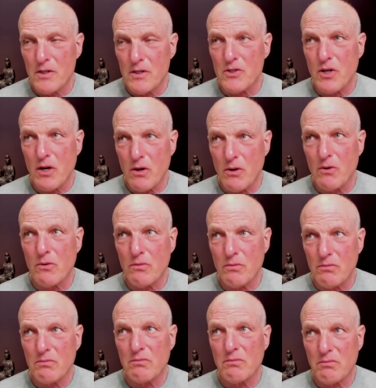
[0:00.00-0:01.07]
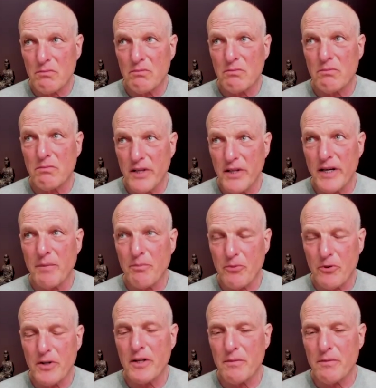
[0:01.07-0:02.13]
so, yeah,
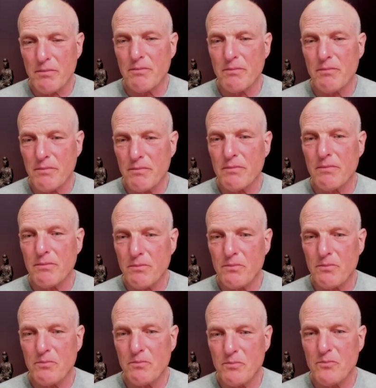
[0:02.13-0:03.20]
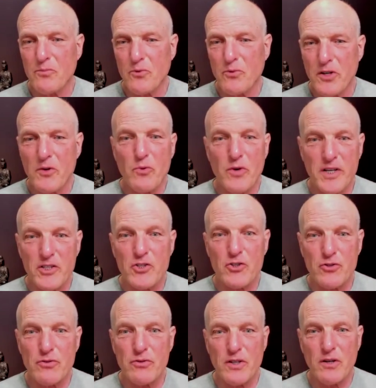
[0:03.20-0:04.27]
pretty
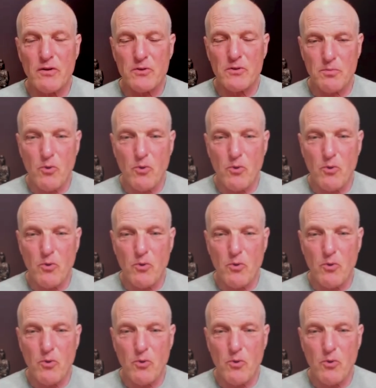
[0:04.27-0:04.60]
rich. It was